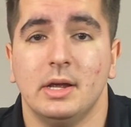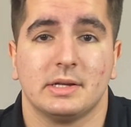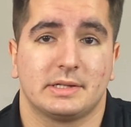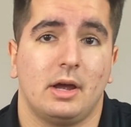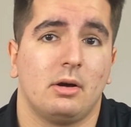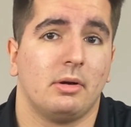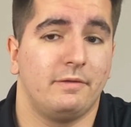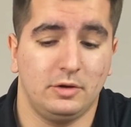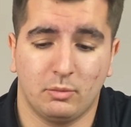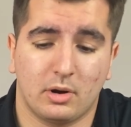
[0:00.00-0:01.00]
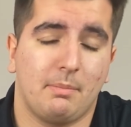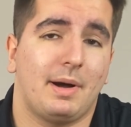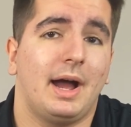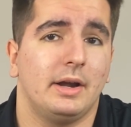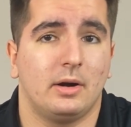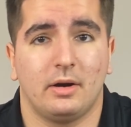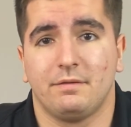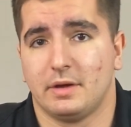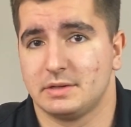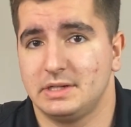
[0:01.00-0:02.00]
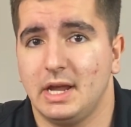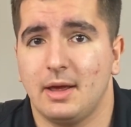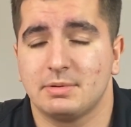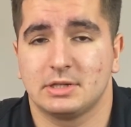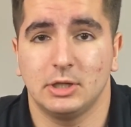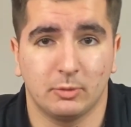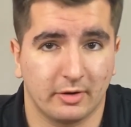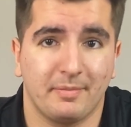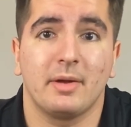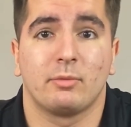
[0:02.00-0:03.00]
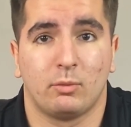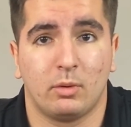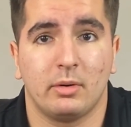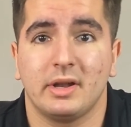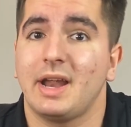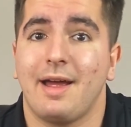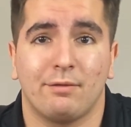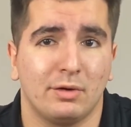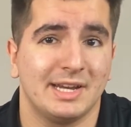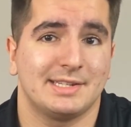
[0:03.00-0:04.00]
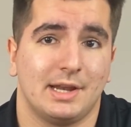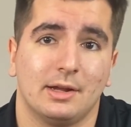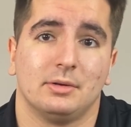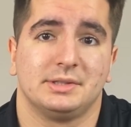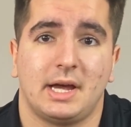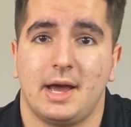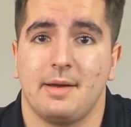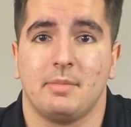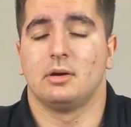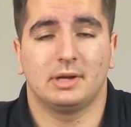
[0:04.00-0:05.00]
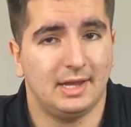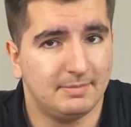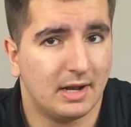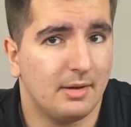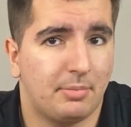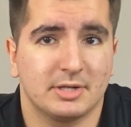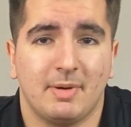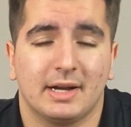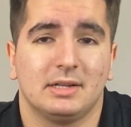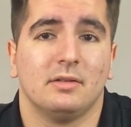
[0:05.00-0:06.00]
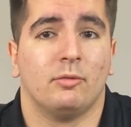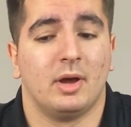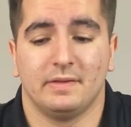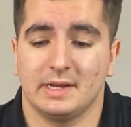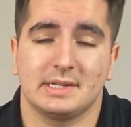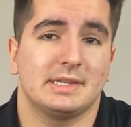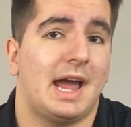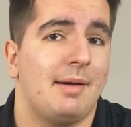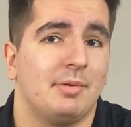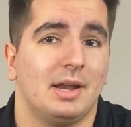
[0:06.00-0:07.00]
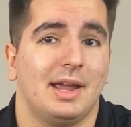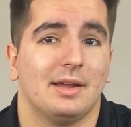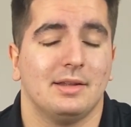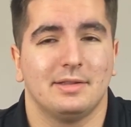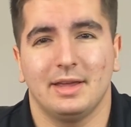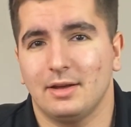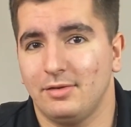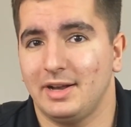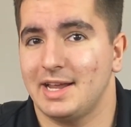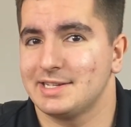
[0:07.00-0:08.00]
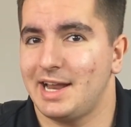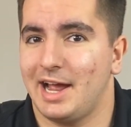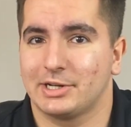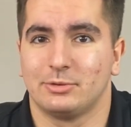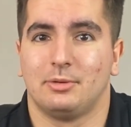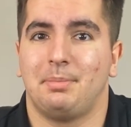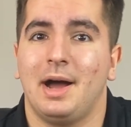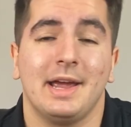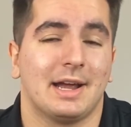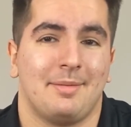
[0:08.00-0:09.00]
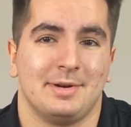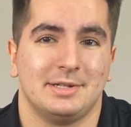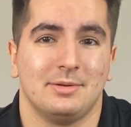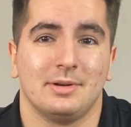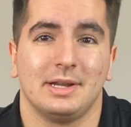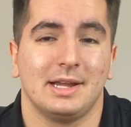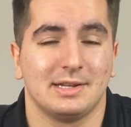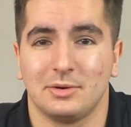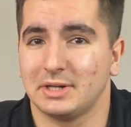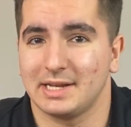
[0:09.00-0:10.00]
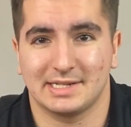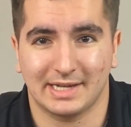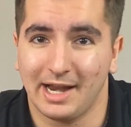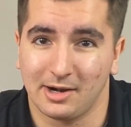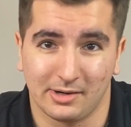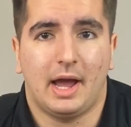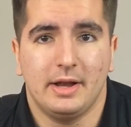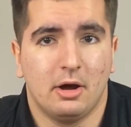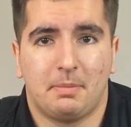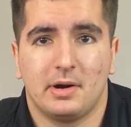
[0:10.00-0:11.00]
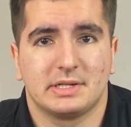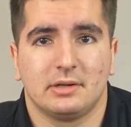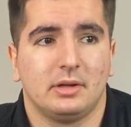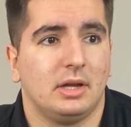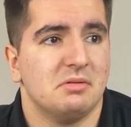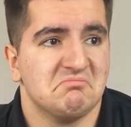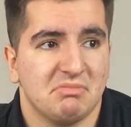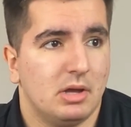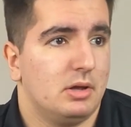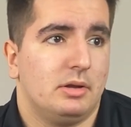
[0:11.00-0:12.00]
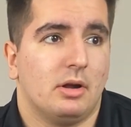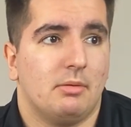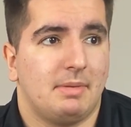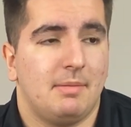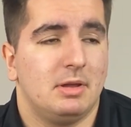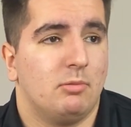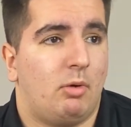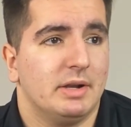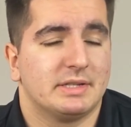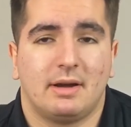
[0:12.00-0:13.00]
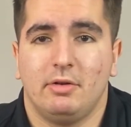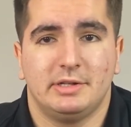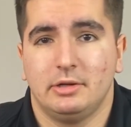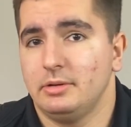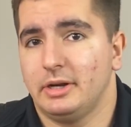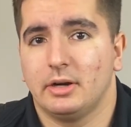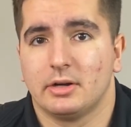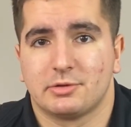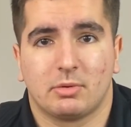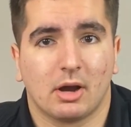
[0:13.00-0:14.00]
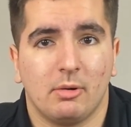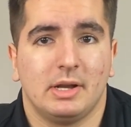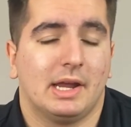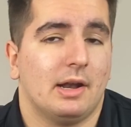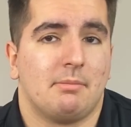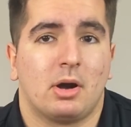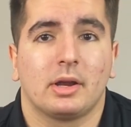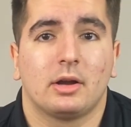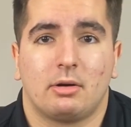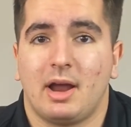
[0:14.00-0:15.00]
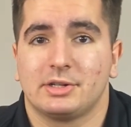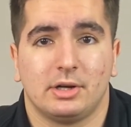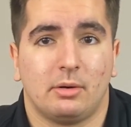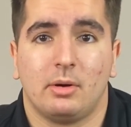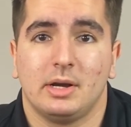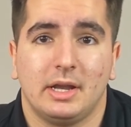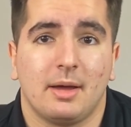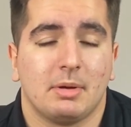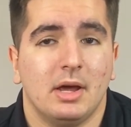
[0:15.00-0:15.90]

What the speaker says: So if you were a buyer those dips, you would have been rewarded every single time. So keep that in perspective when this is happening. Think of it as an actual buying opportunity and don't get scared. I know personally, you know, maybe once every 2 years, we're going to get a market correction or a dip.